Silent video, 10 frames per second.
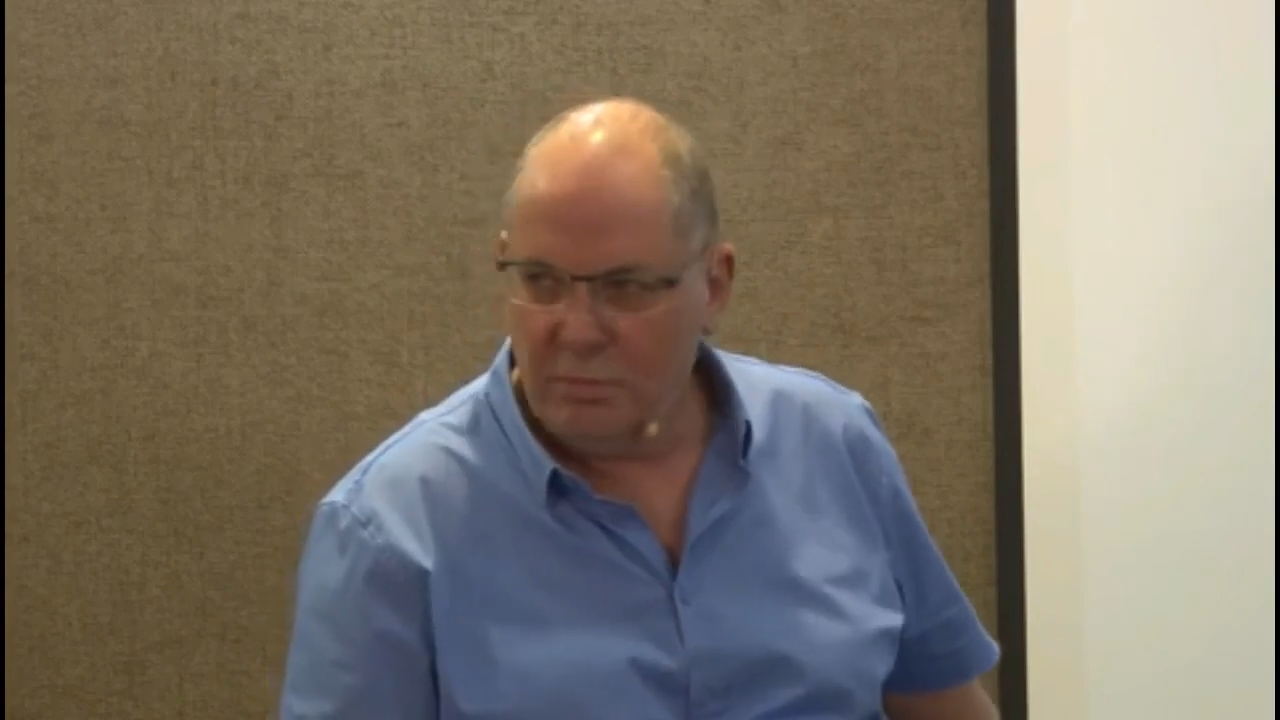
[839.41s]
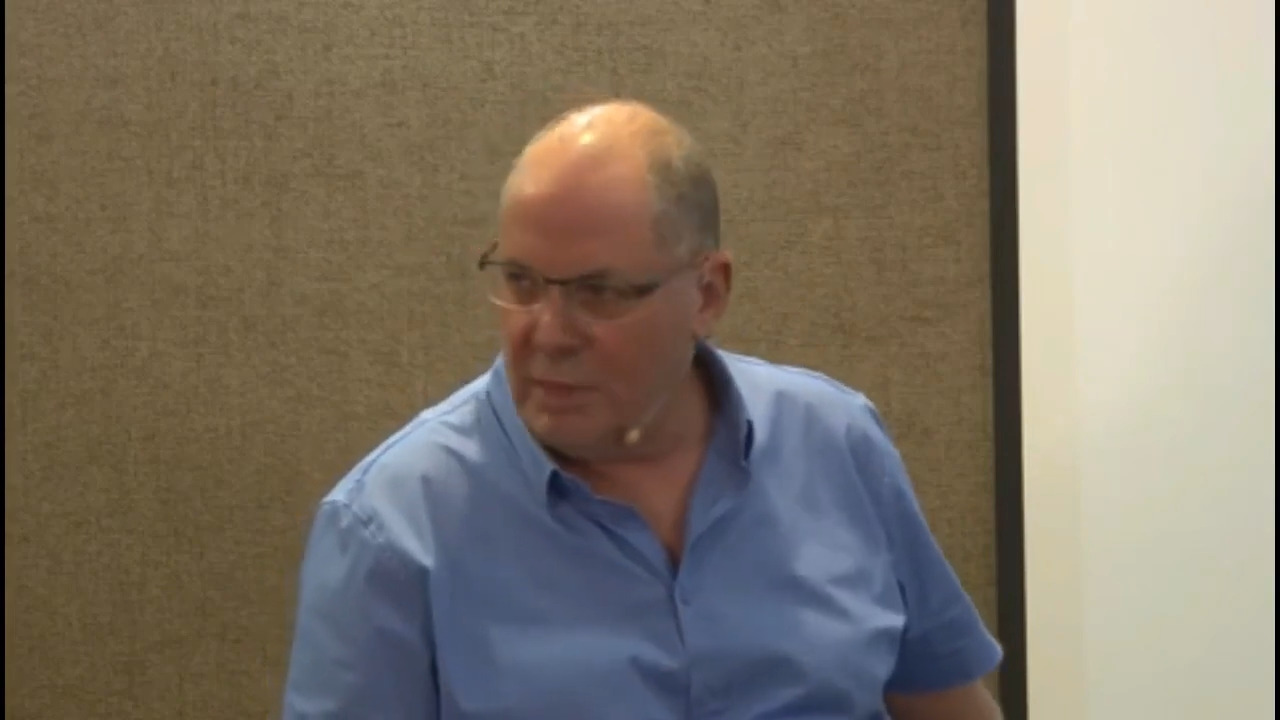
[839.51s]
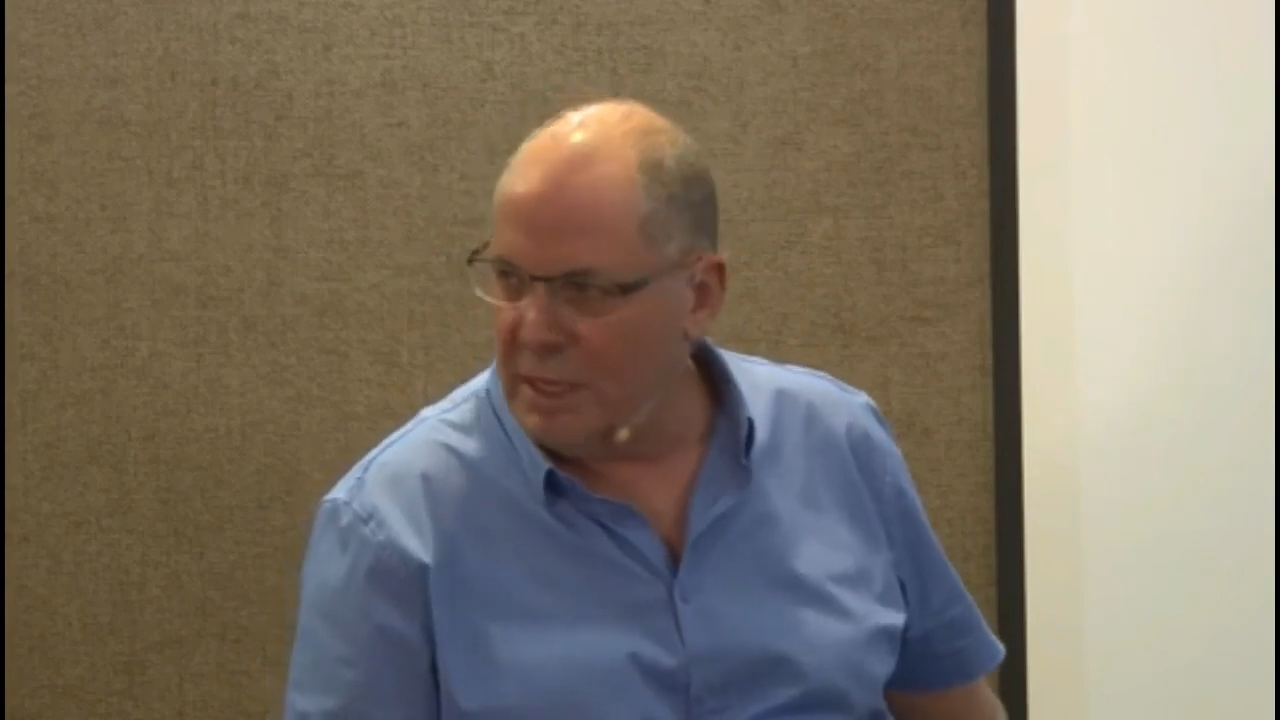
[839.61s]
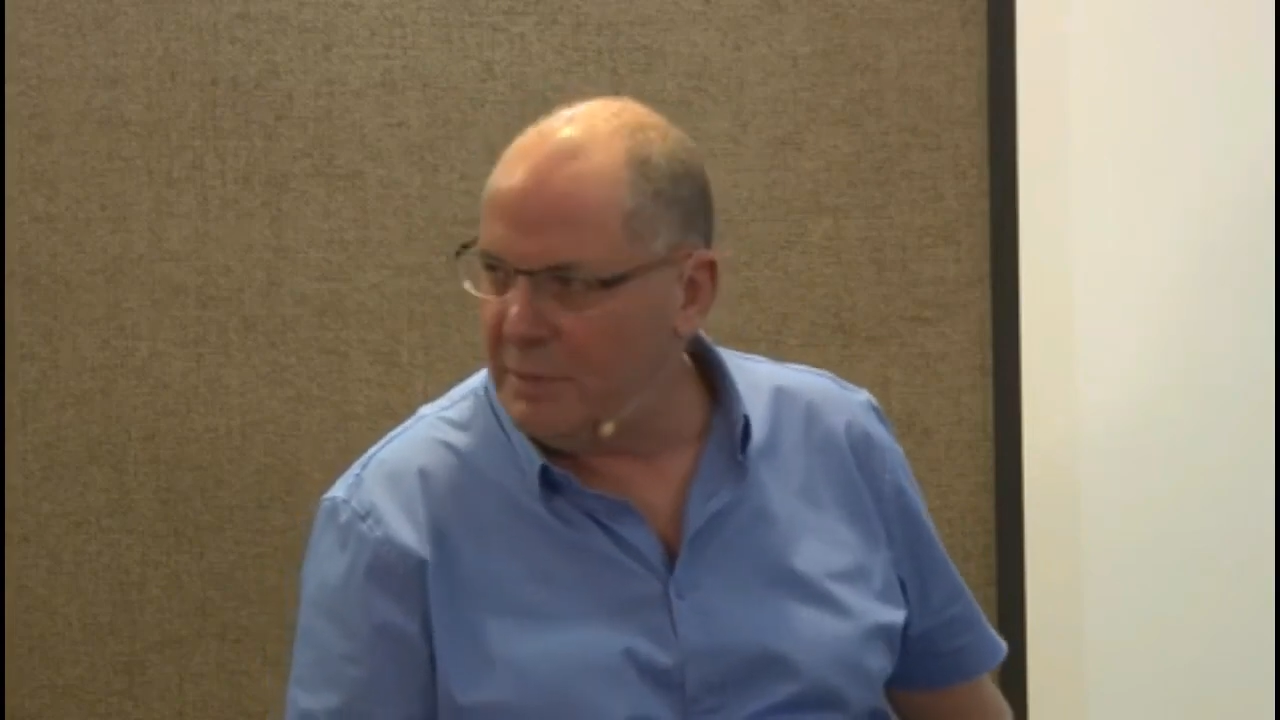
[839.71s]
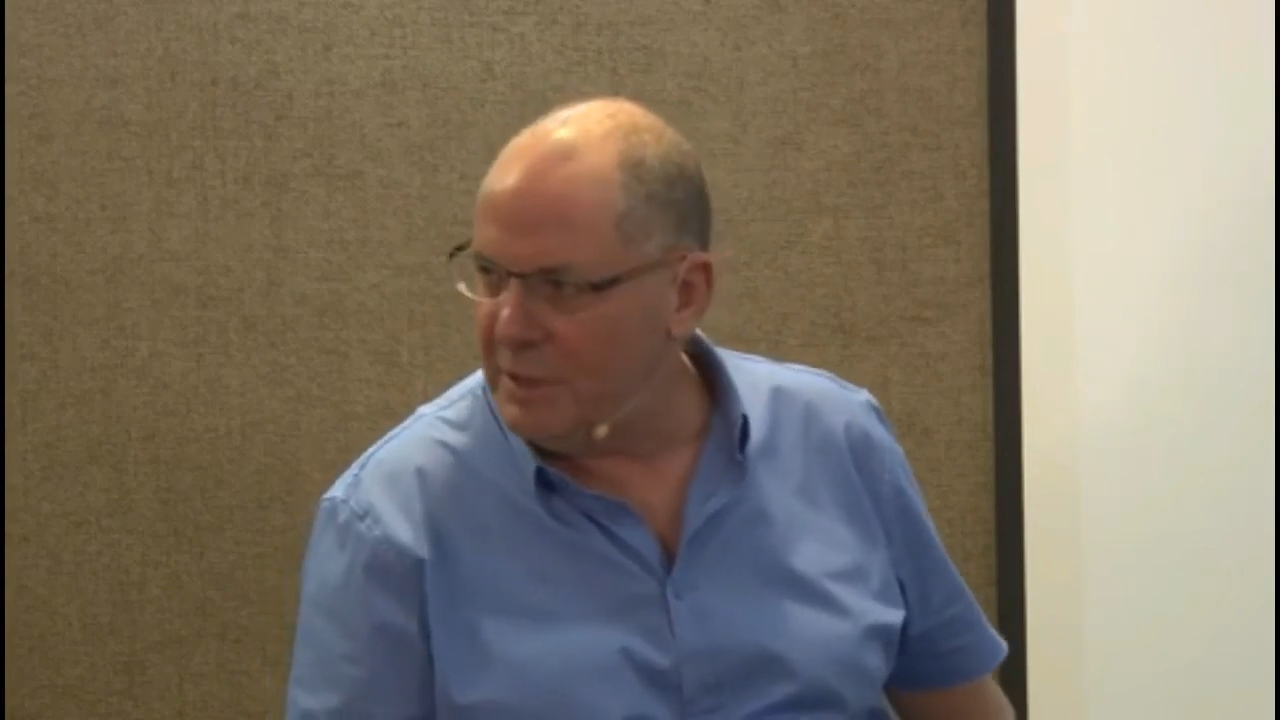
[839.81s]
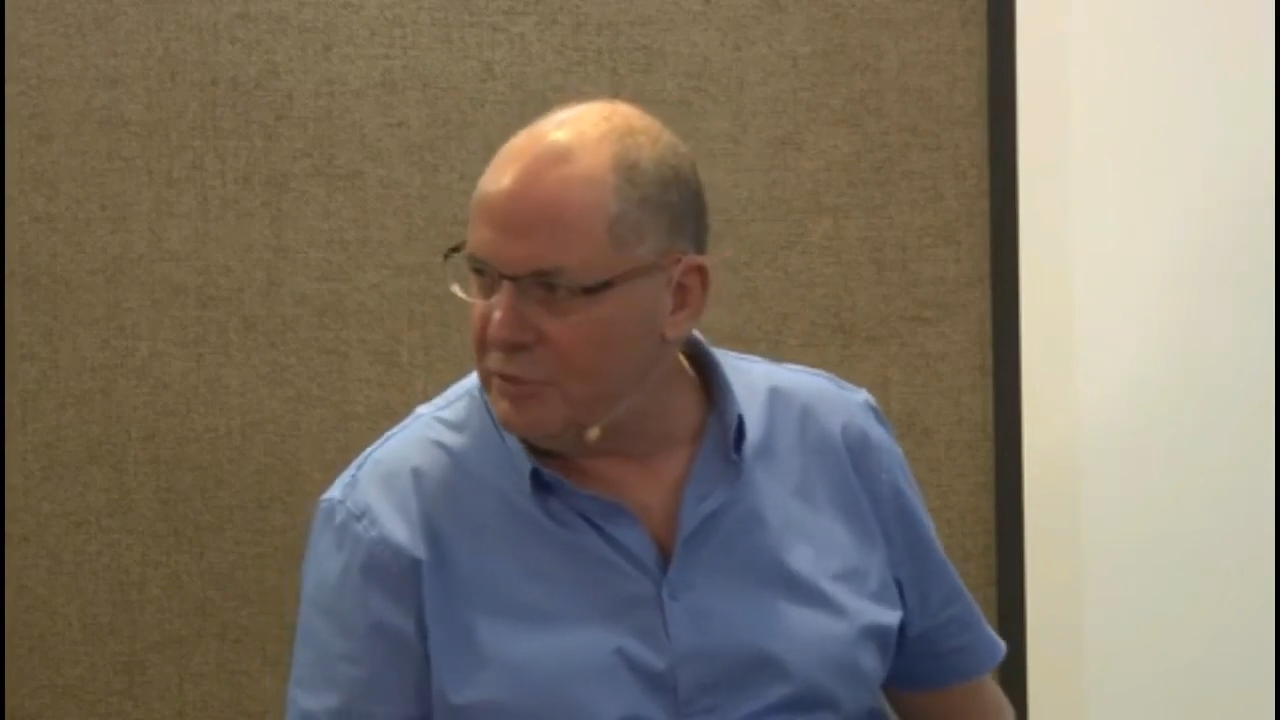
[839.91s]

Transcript: Maybe